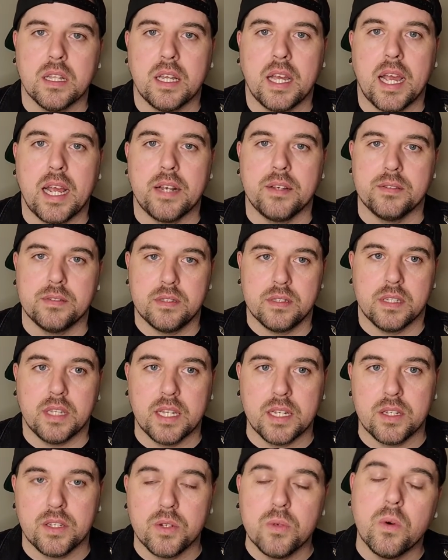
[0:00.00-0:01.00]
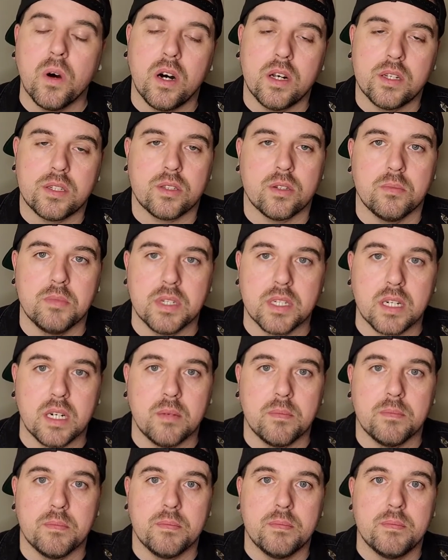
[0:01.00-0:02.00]
and then you also
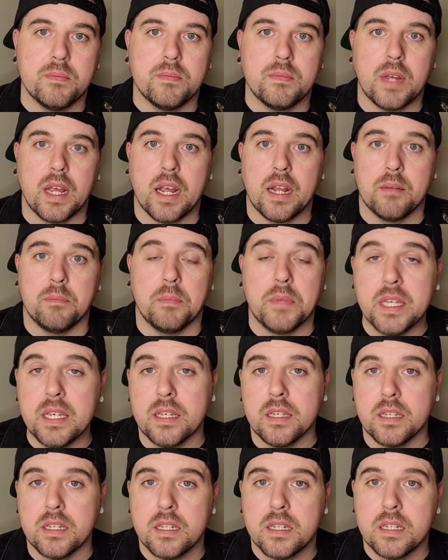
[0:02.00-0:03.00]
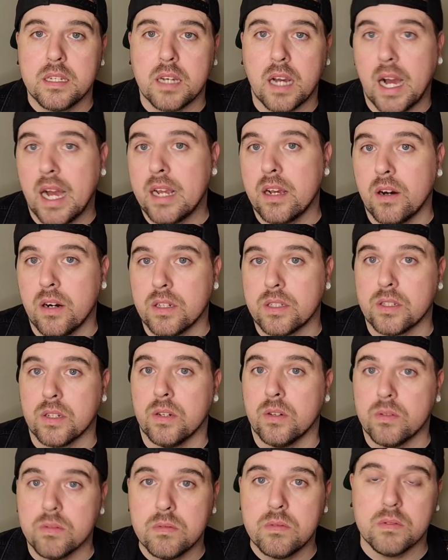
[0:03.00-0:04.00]
become, and me, I
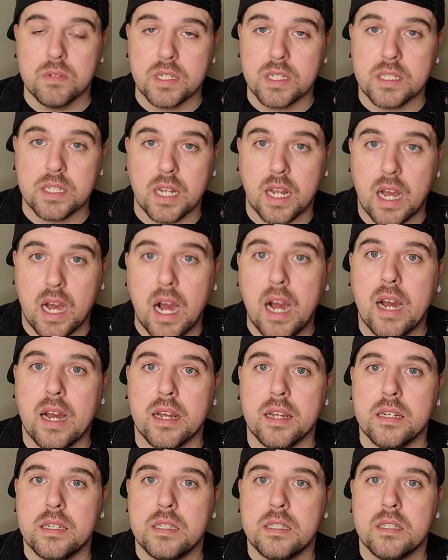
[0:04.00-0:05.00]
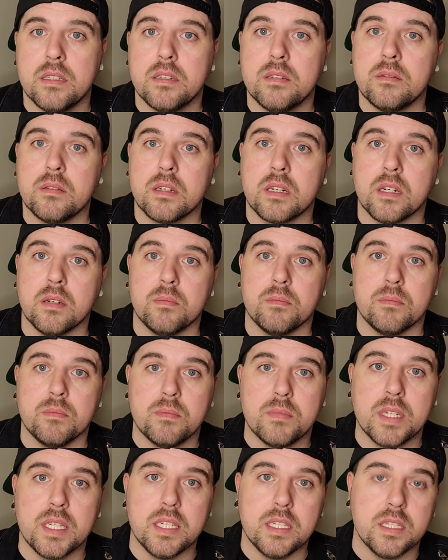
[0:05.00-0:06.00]
also, let's say I become
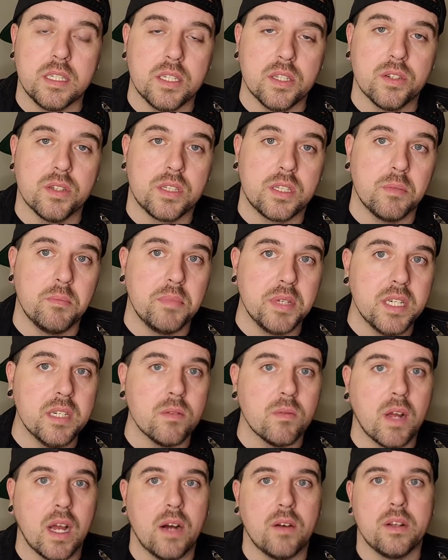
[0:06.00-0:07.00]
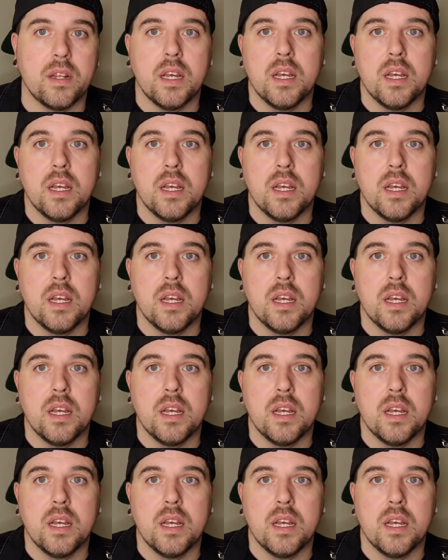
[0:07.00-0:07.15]
easier to be around